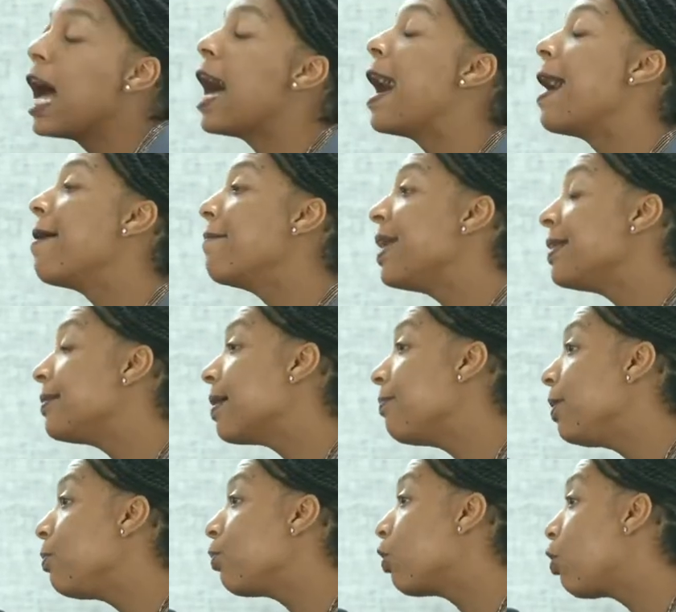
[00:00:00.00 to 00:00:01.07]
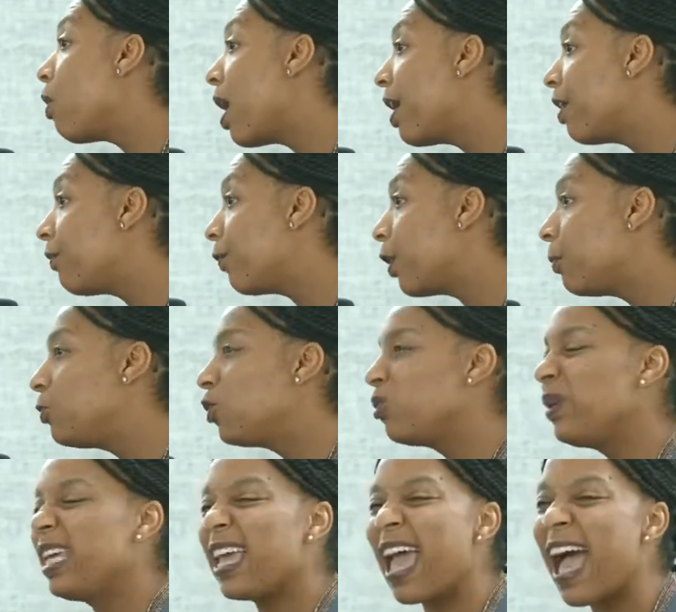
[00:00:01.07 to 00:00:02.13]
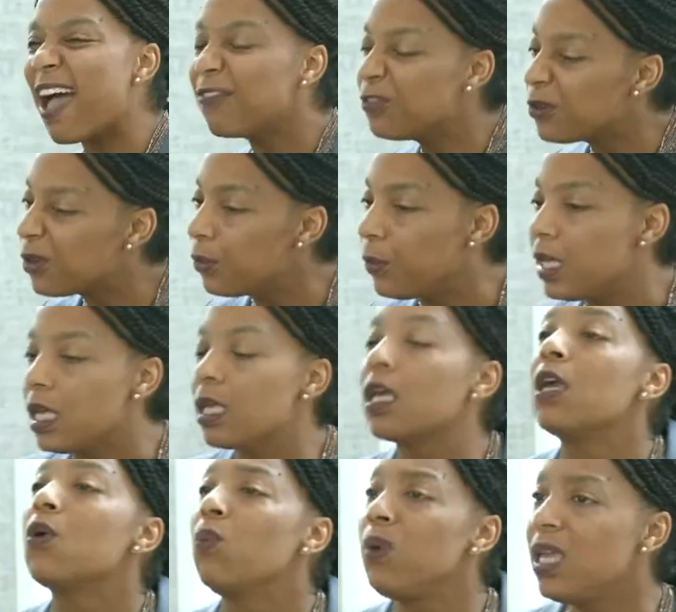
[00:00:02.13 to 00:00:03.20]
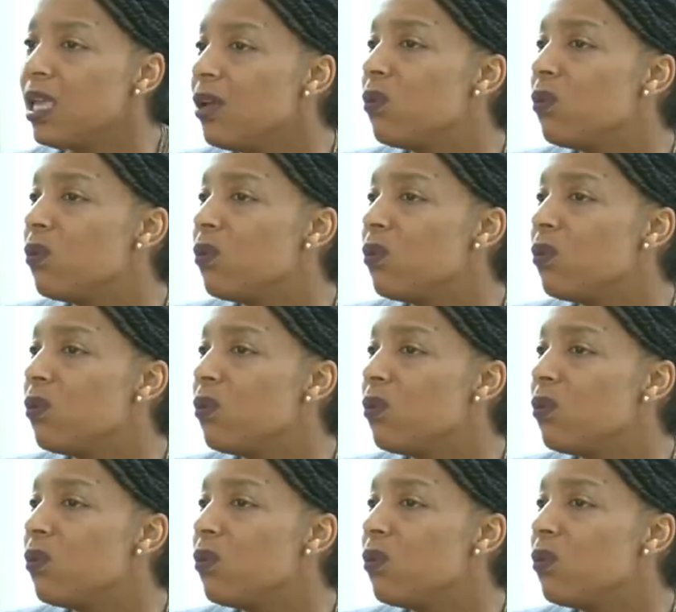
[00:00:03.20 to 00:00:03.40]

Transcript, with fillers: Um, and some people require it for up to a week. After a week, we